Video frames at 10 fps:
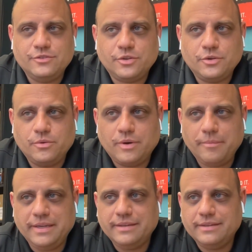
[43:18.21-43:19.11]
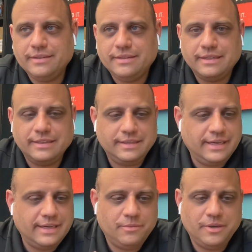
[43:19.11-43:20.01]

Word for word: So, I mean, uh, yeah,